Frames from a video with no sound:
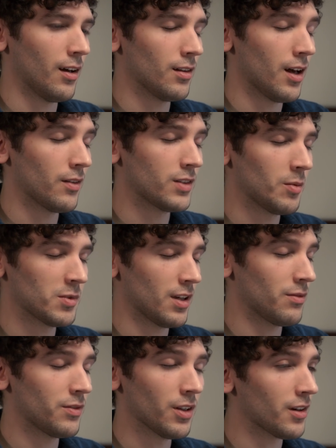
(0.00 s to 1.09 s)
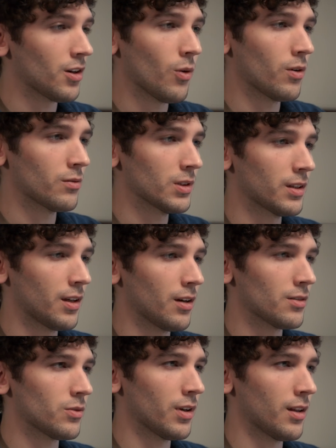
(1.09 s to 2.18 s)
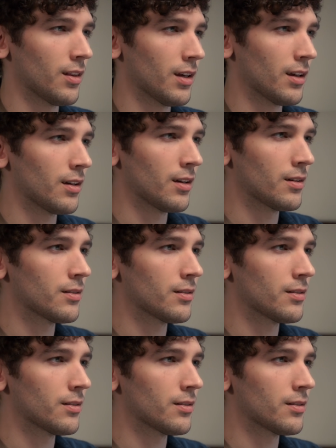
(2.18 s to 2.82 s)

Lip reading: A lot of times I feel like no one really cares what I think.